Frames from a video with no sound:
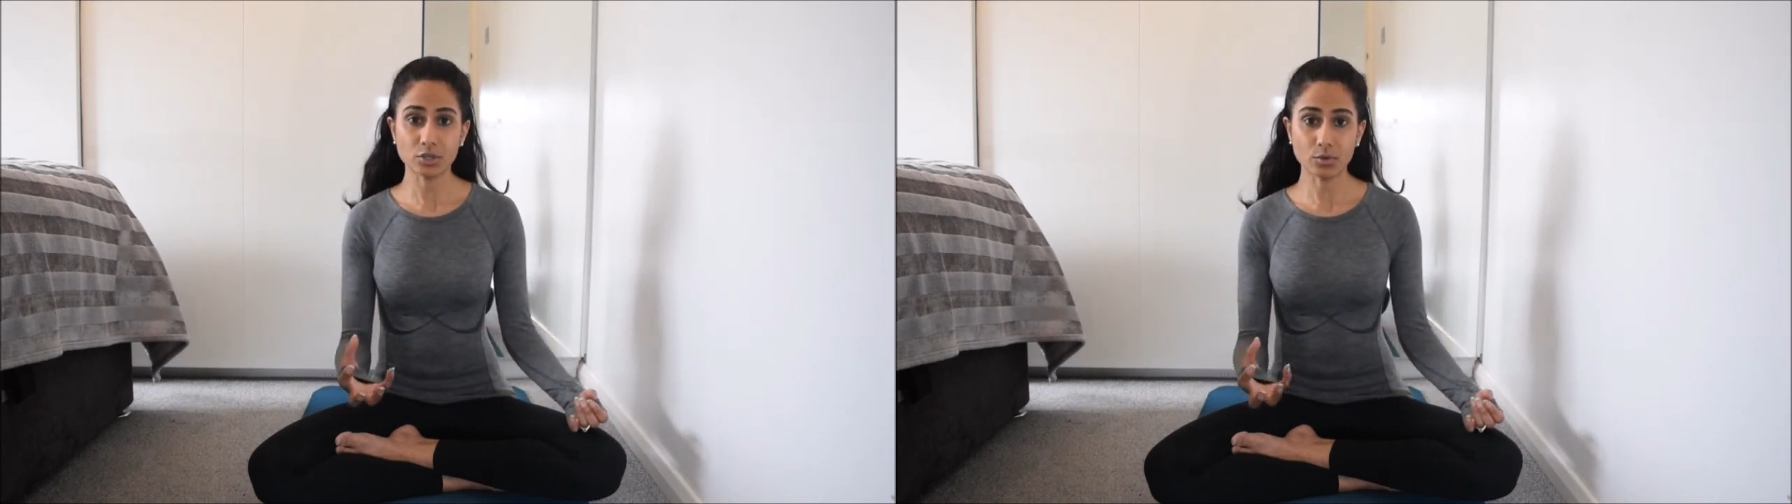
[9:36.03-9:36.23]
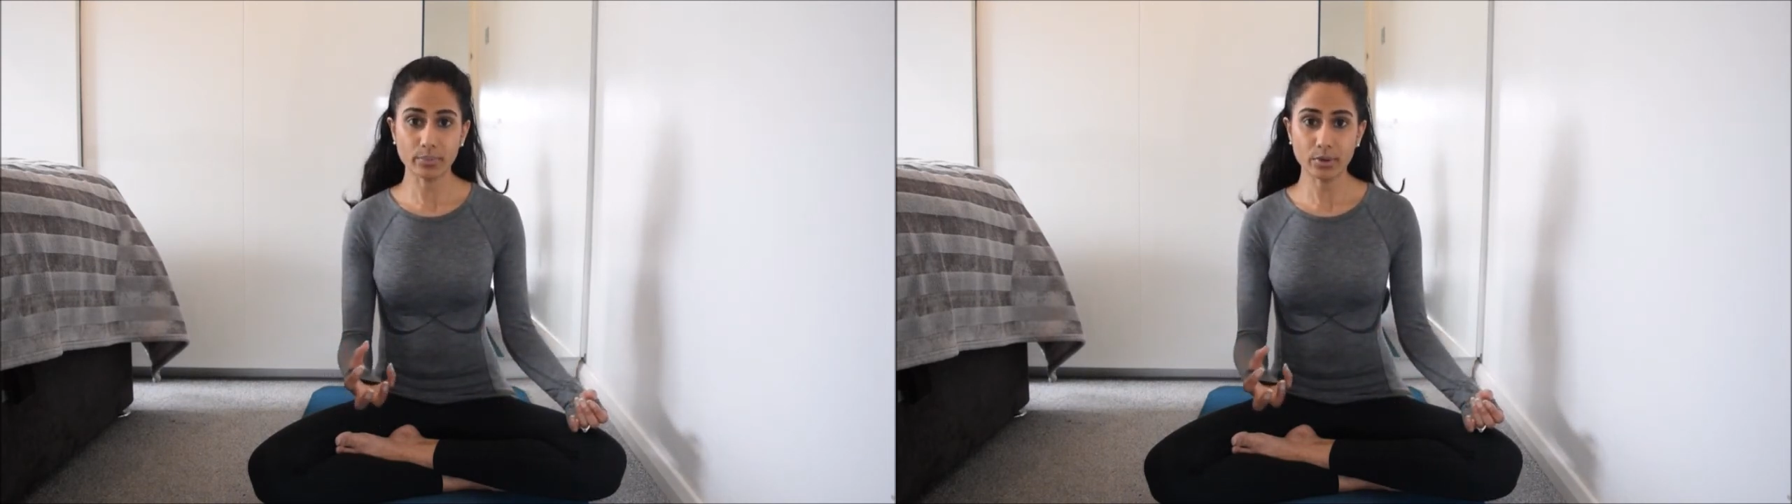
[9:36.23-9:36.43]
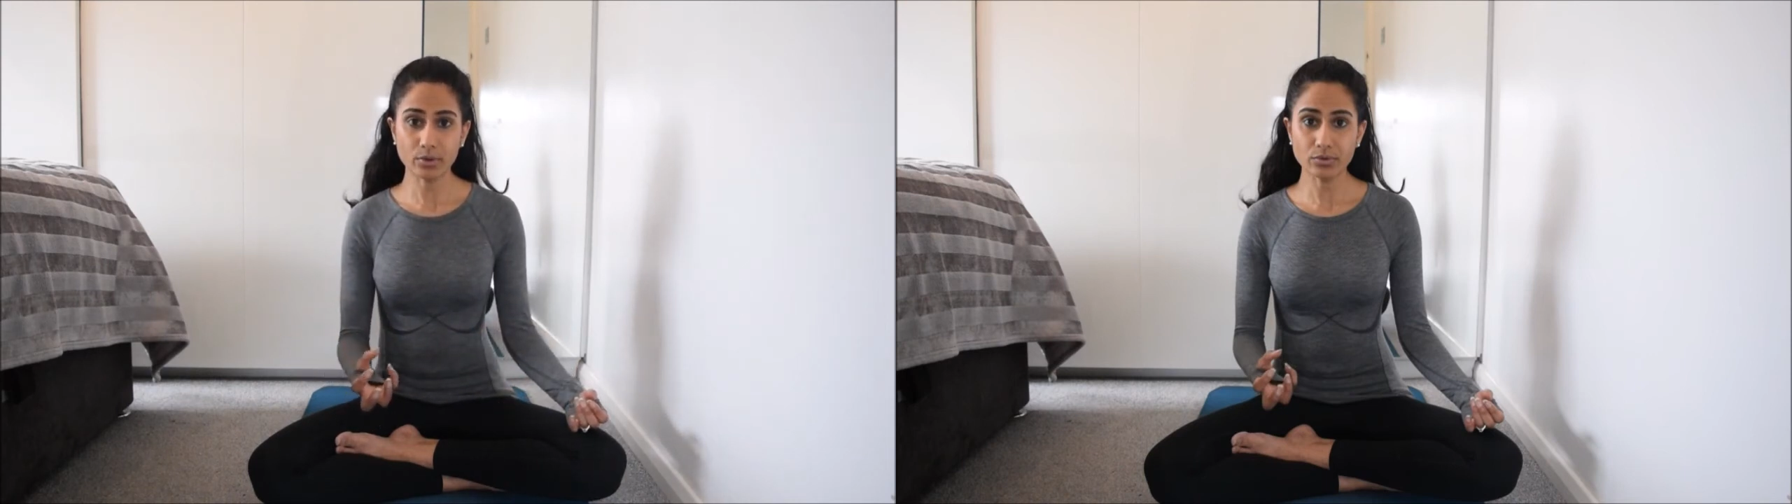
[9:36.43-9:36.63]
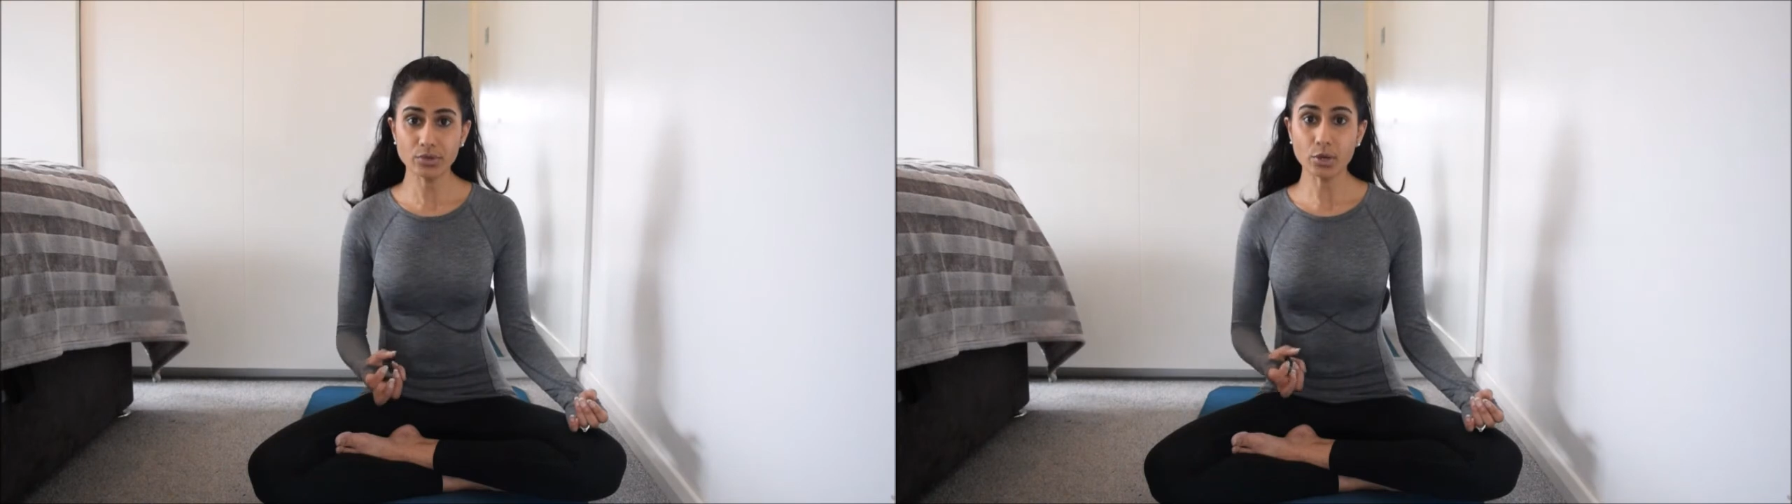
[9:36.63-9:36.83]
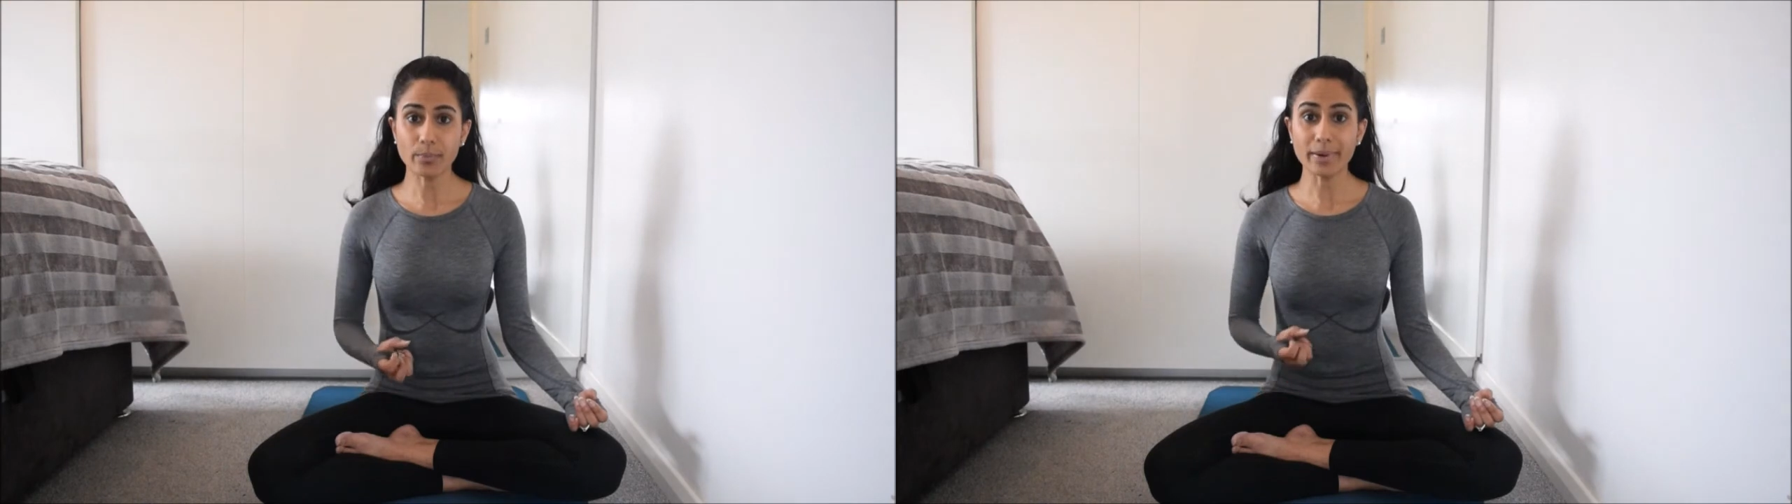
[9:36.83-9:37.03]
you'll pull
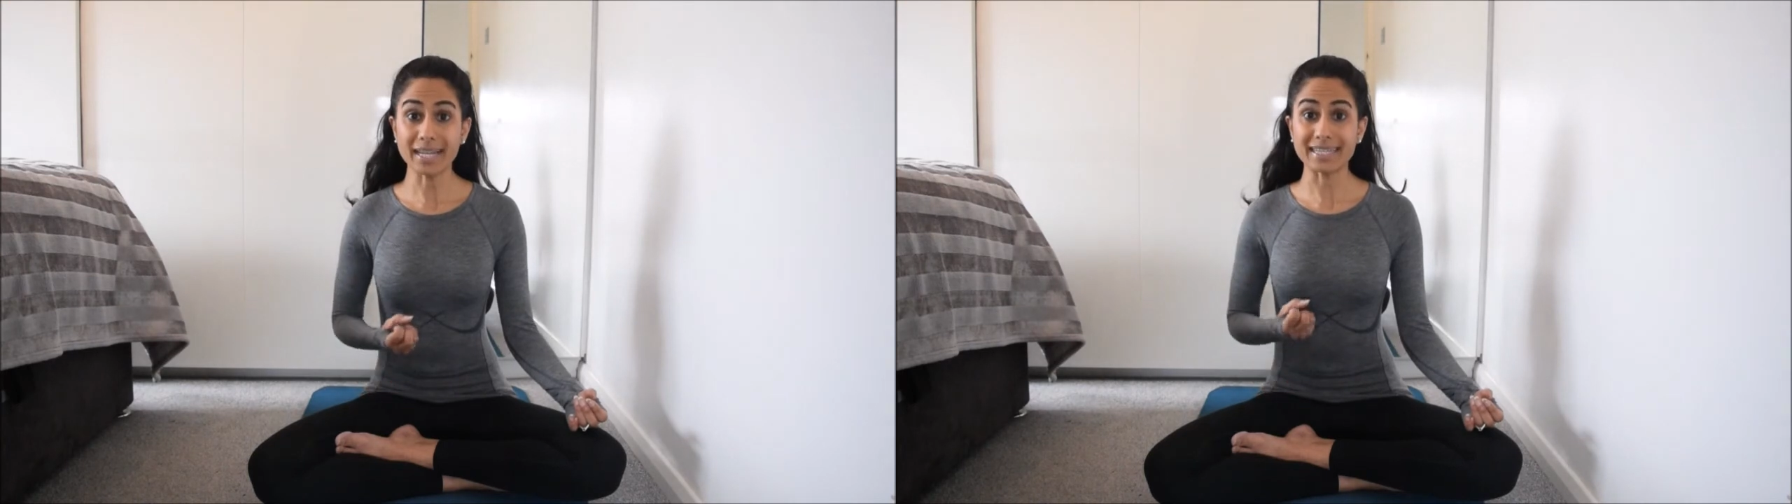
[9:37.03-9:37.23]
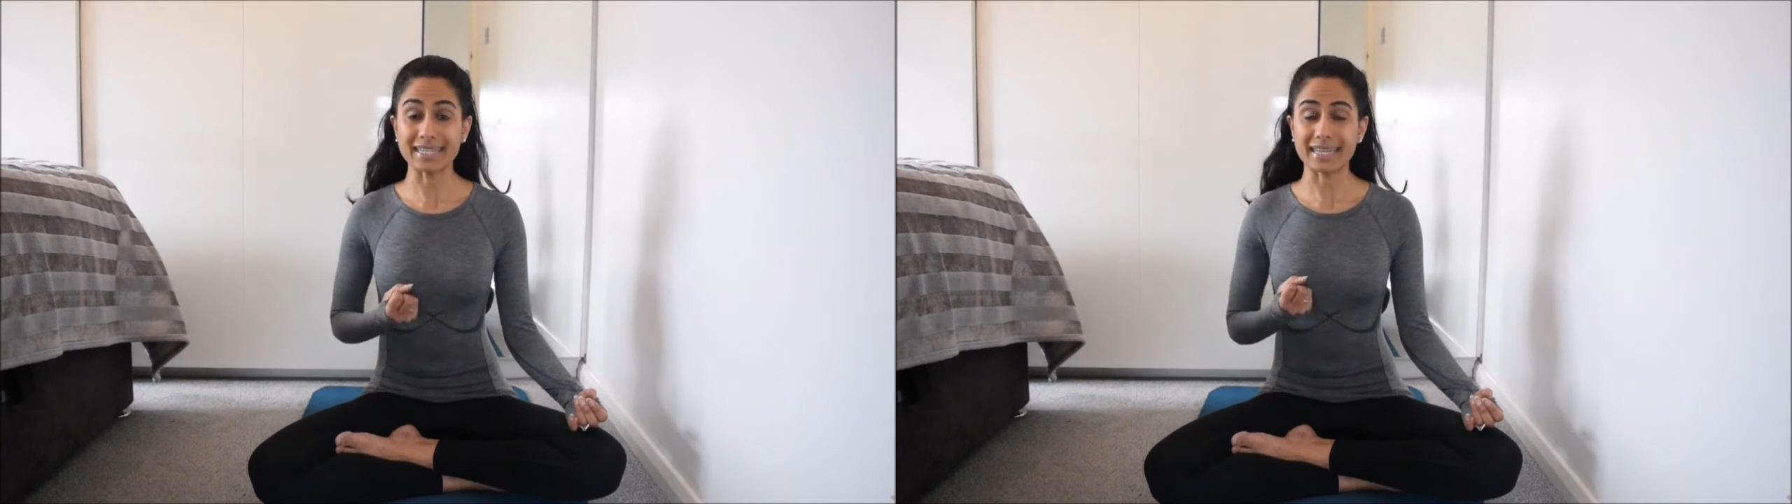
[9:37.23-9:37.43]
your belly